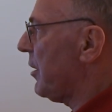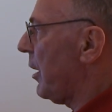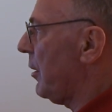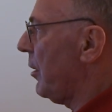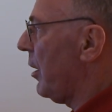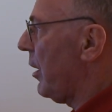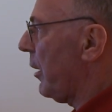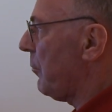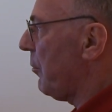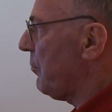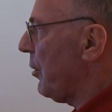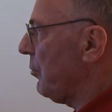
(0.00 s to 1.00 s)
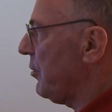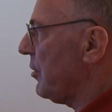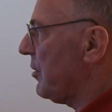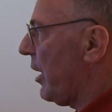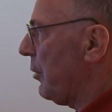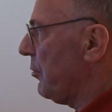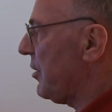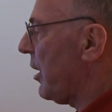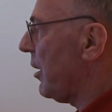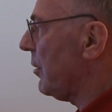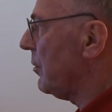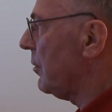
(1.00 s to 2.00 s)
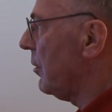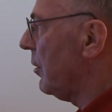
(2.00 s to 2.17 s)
scan, like we found the sinus here.